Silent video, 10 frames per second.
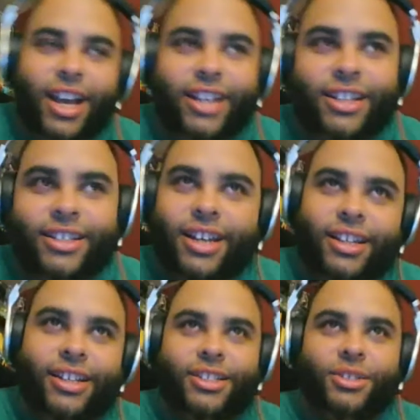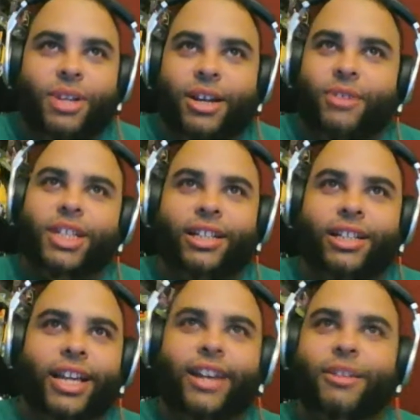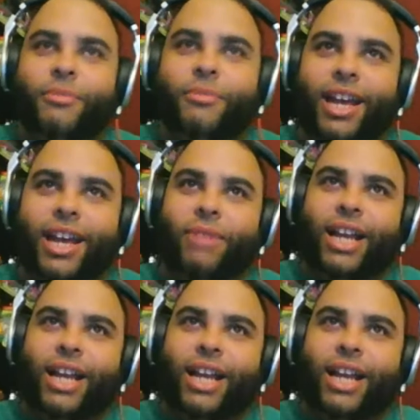designed this when I was at the lake. In my head, I'm like,